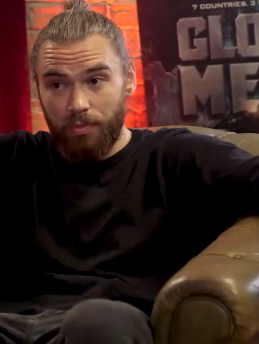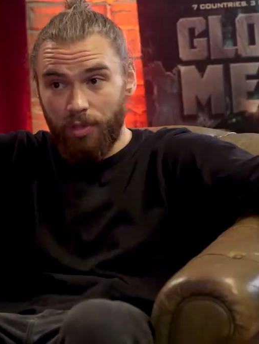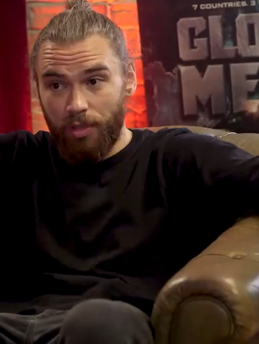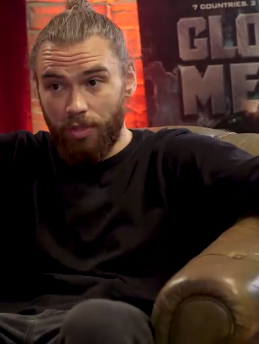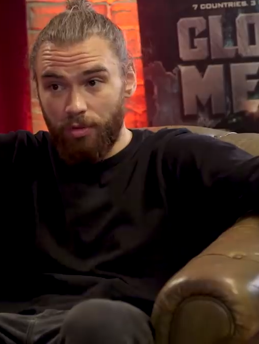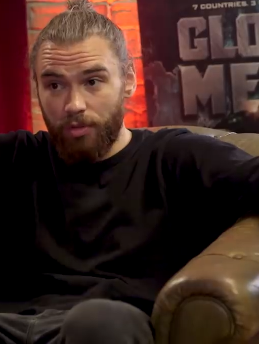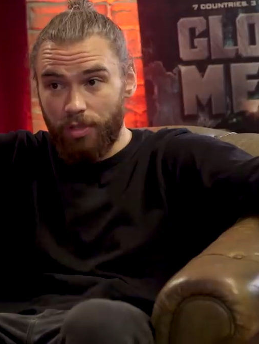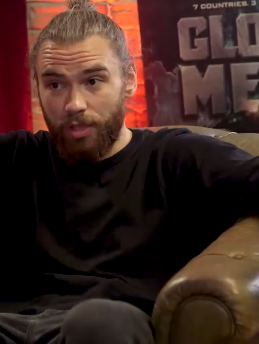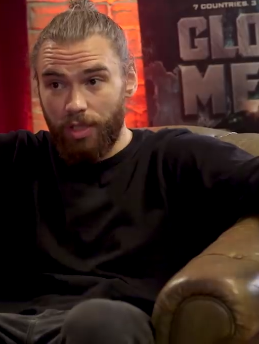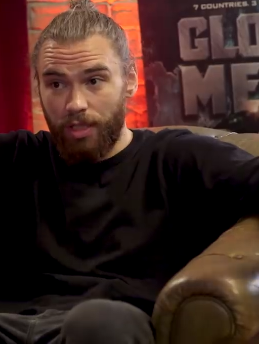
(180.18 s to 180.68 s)

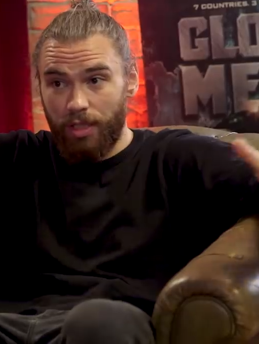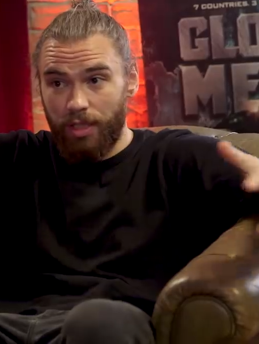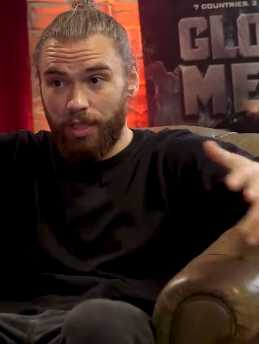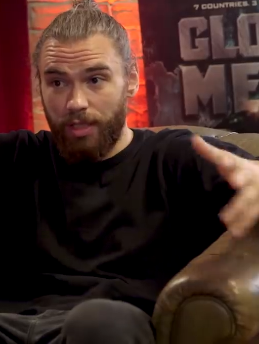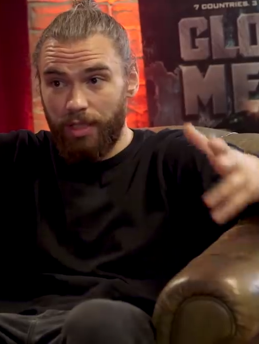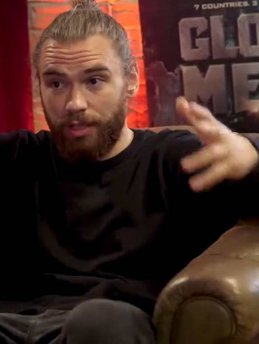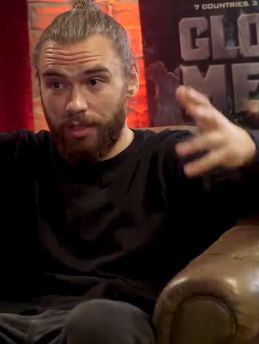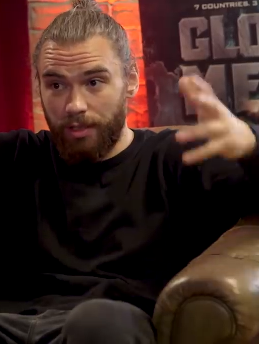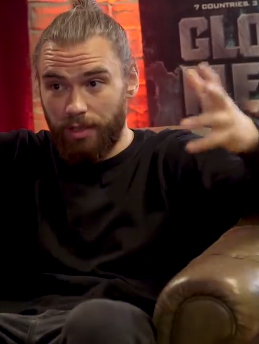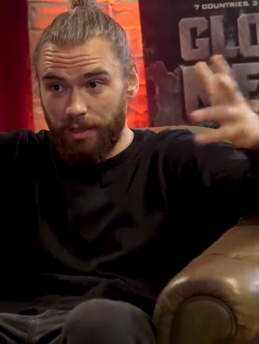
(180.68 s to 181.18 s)
music,
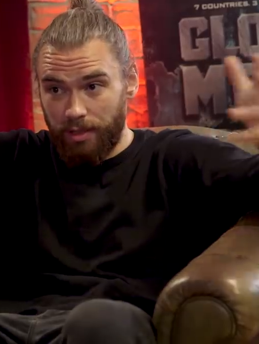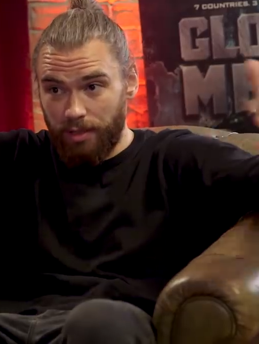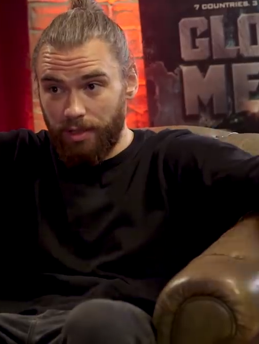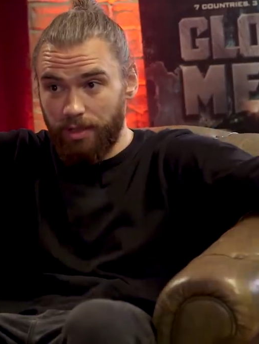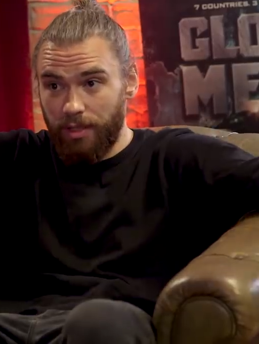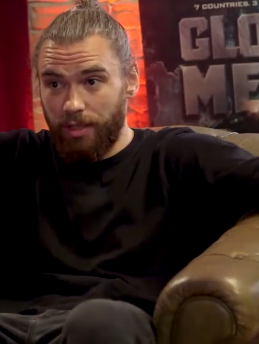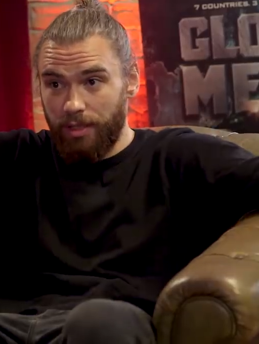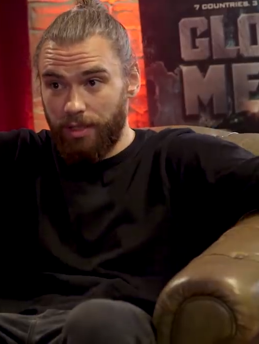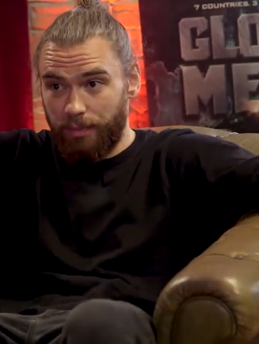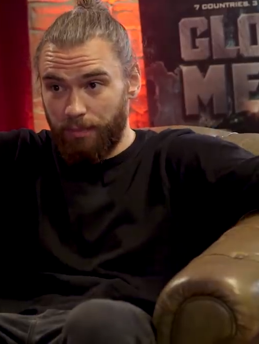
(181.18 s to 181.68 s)
and
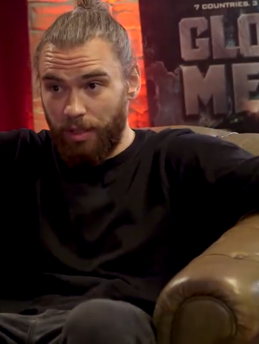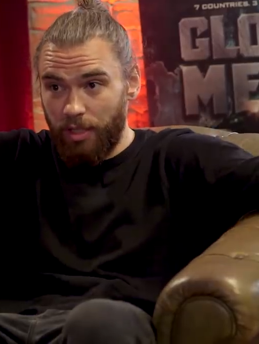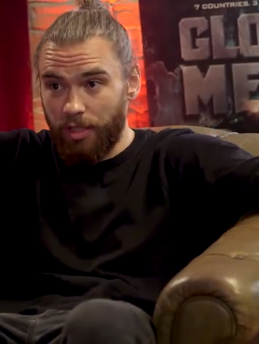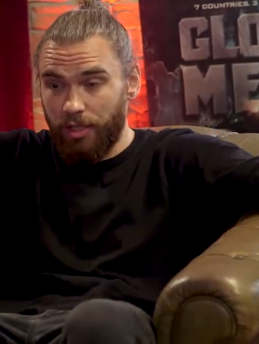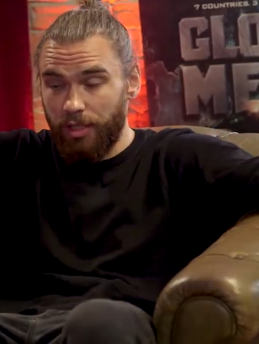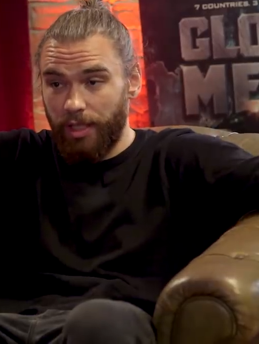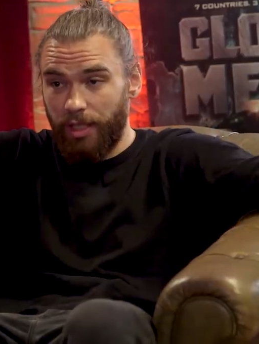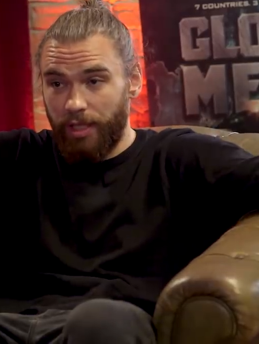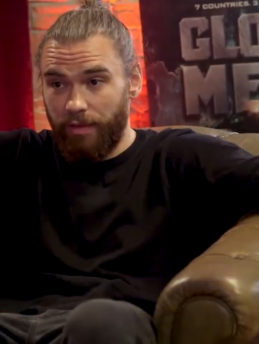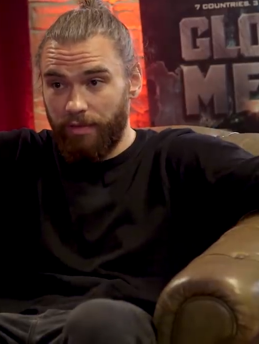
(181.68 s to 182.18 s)

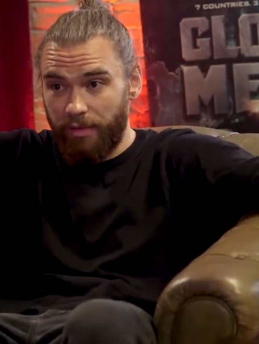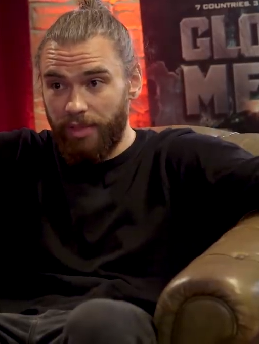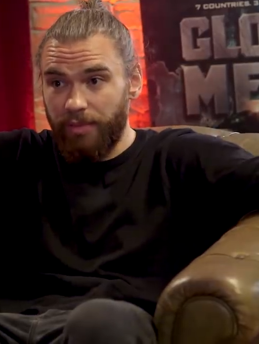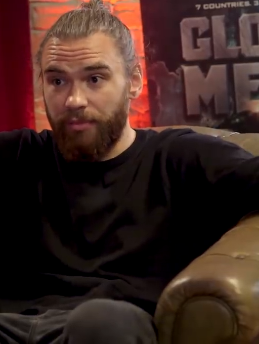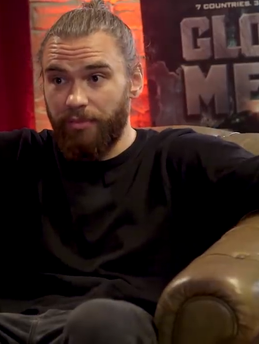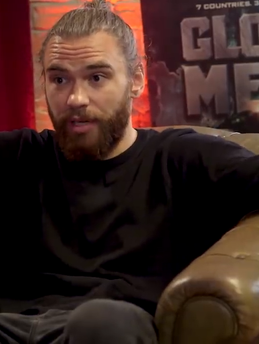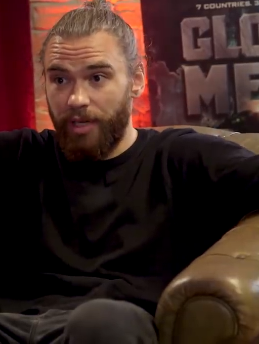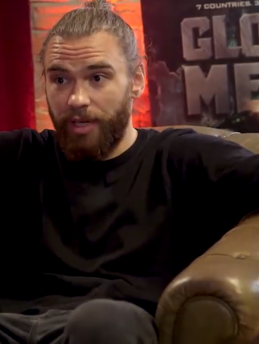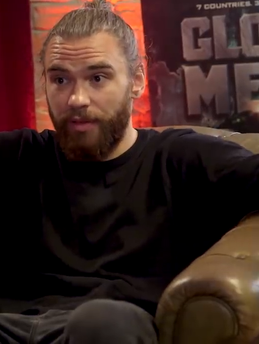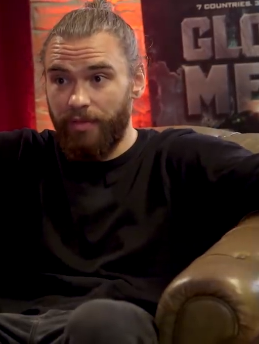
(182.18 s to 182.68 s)
especially
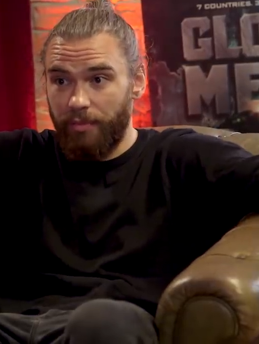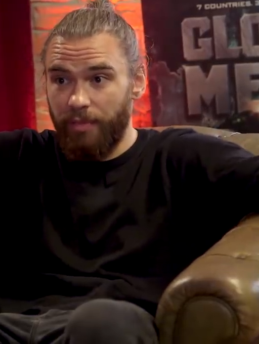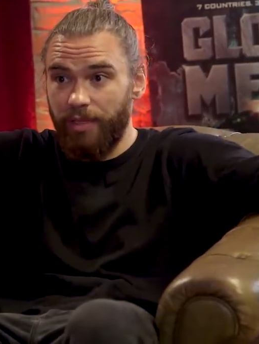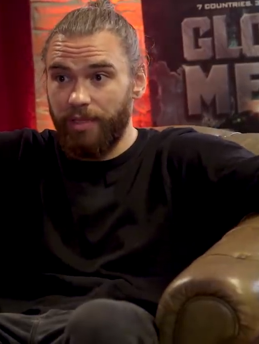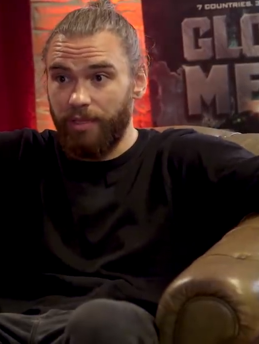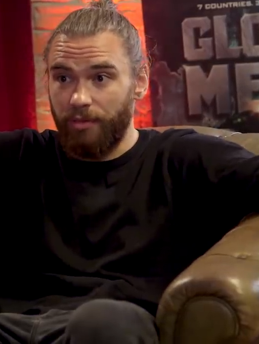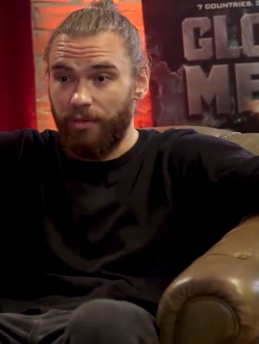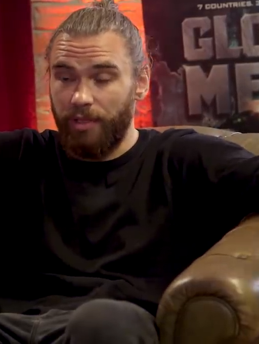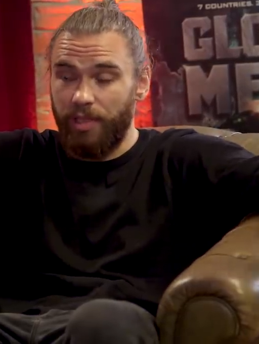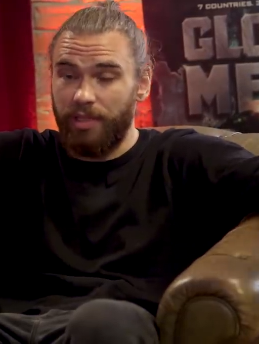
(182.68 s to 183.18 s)
heavy
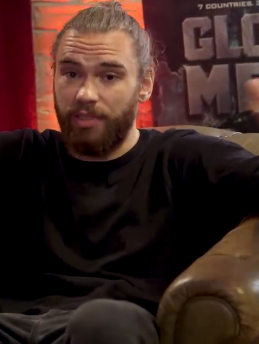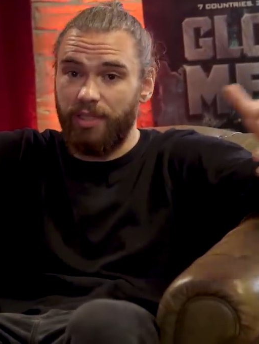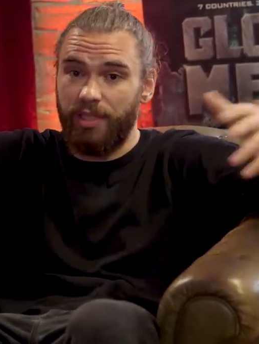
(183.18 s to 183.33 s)
metal that